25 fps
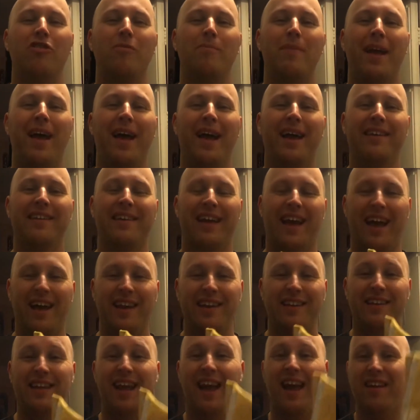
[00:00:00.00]
land,
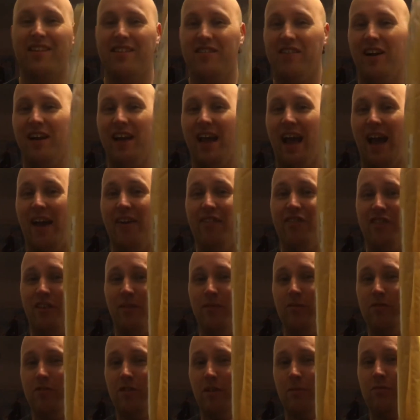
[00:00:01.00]
and yes, I have
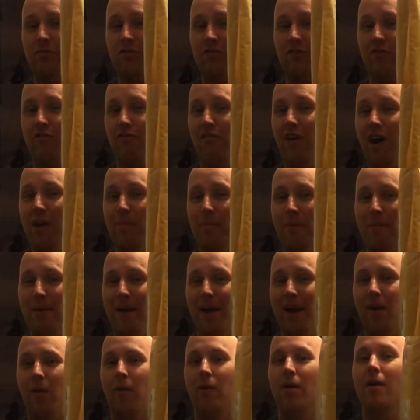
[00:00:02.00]
some subscriber
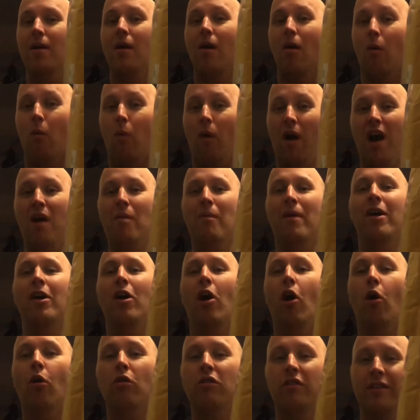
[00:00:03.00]
mail. Why am I
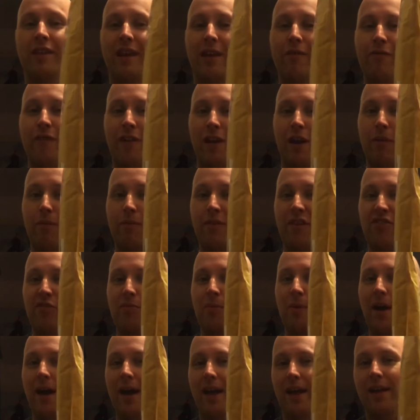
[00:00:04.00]
holding the envelope this
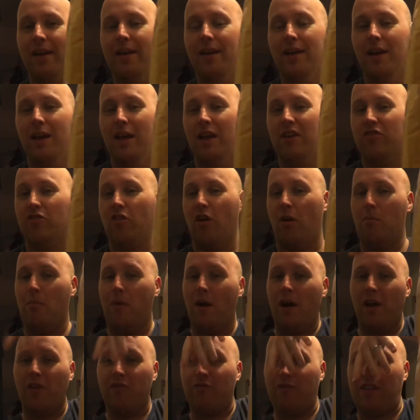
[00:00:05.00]
way? It's got
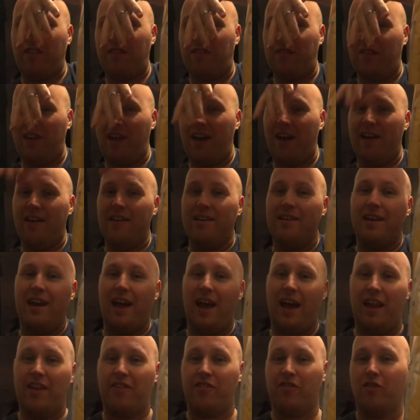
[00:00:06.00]
my address there,
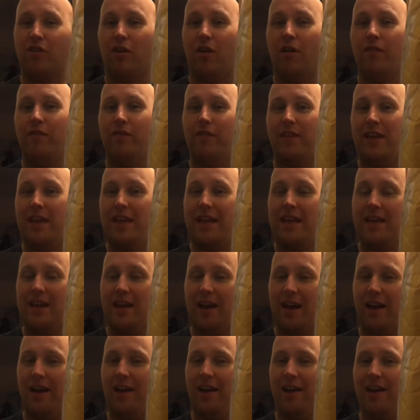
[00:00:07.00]
and it's got
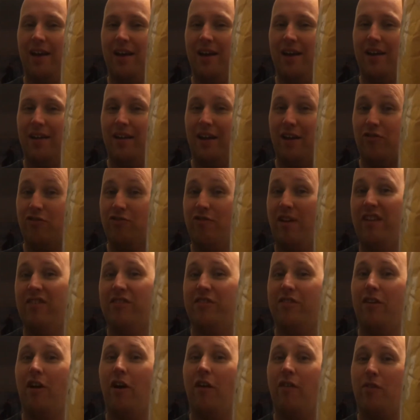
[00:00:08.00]
the
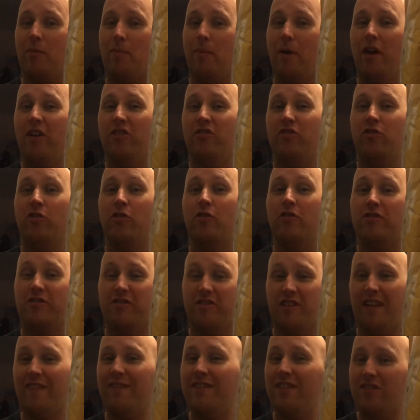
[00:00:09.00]
address of the person who
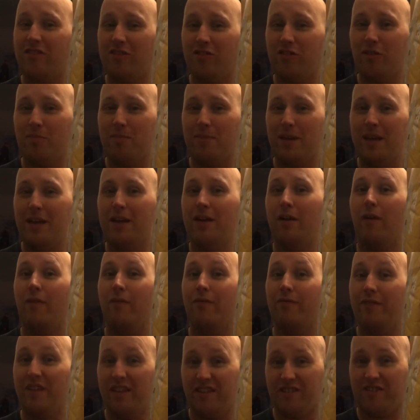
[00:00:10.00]
sent this to me
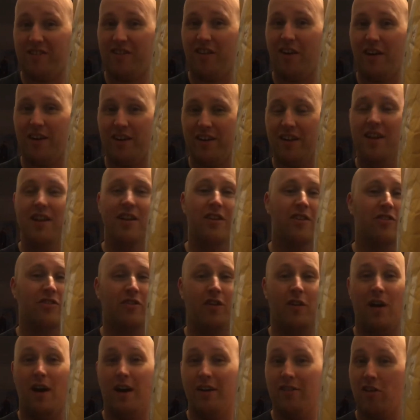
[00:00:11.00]
on this side.
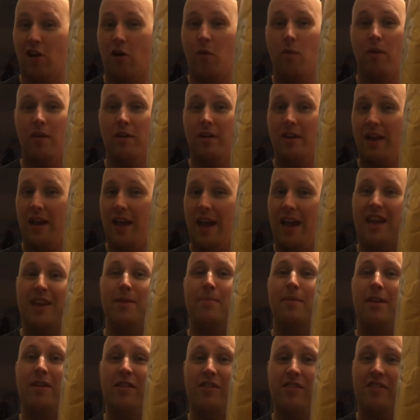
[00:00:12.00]
So I don't want
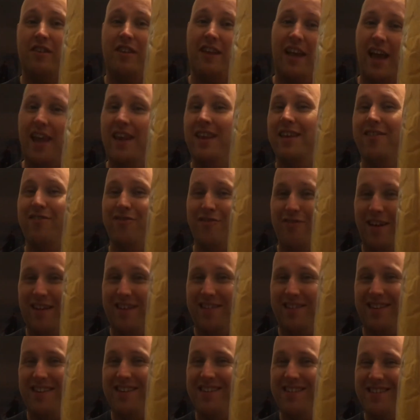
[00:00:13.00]
anybody to see any
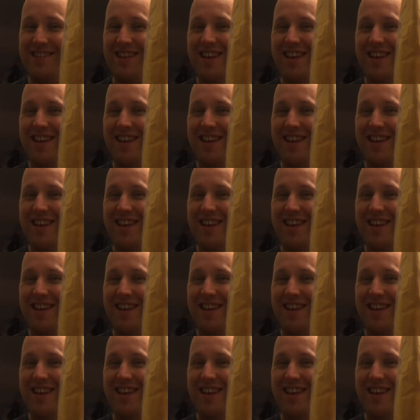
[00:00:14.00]
addresses.